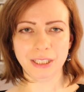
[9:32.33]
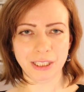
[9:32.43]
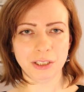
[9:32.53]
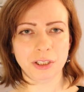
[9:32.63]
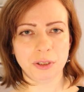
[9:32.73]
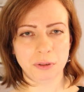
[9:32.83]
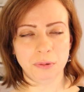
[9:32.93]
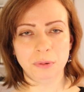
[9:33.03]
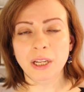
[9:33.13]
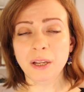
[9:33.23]
need
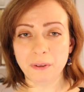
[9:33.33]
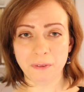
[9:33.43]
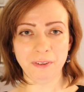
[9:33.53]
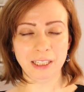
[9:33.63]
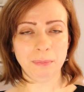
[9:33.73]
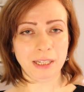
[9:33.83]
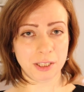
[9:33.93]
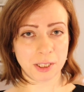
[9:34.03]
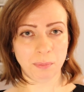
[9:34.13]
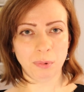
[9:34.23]
to film
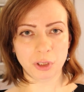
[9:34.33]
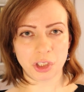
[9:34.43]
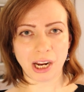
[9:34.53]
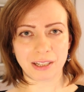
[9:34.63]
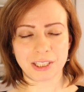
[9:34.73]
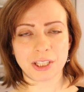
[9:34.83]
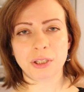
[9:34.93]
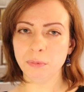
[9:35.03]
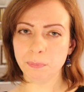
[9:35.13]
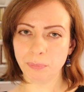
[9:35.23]
in small chunks.
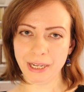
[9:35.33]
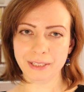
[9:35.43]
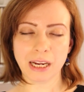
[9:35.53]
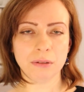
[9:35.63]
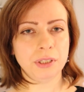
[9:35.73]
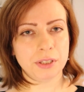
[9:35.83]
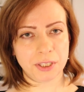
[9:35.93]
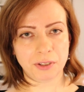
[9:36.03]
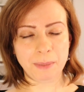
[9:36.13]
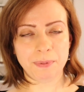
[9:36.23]
You would break down your
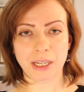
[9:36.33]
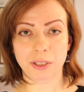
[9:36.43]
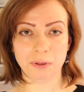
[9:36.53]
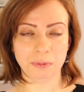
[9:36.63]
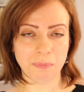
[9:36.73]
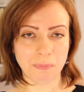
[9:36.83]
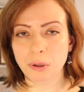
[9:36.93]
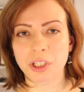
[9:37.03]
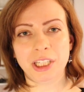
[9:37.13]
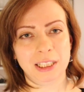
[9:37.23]
script into
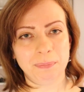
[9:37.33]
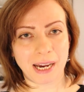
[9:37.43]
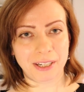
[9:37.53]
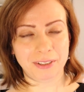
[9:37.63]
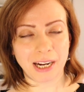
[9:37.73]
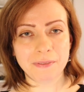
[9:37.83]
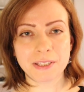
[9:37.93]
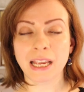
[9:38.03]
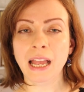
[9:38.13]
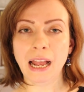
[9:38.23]
logical
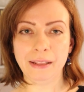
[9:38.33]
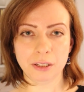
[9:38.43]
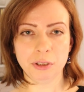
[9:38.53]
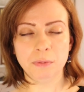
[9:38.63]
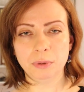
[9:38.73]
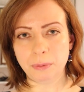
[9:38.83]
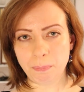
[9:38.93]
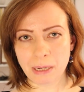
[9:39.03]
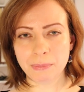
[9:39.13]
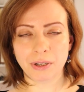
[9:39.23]
paragraphs, and then you would
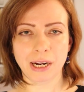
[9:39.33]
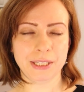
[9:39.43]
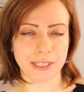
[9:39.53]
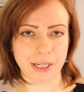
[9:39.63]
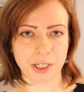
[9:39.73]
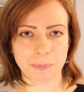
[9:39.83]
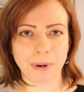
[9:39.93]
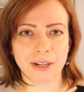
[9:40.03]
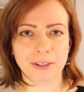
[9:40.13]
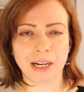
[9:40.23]
memorize each
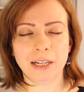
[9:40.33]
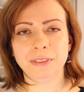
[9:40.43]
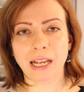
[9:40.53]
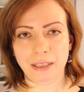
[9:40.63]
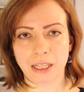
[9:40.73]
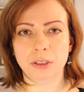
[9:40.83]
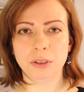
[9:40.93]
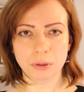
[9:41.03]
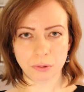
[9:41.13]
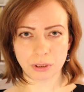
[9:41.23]
paragraph and then
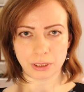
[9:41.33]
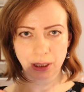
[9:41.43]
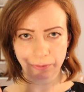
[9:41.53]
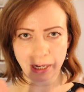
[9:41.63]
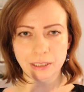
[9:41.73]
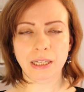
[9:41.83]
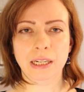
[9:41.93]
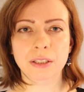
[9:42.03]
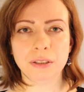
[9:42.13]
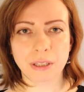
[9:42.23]
talk
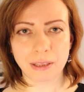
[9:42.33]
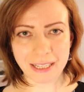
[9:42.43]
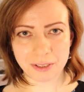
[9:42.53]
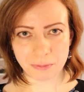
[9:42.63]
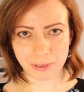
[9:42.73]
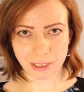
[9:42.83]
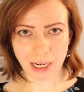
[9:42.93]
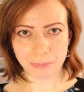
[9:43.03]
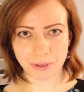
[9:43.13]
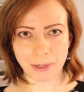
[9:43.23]
directly into the lens of the
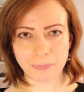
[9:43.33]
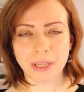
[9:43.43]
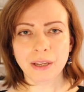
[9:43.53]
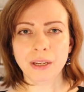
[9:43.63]
camera.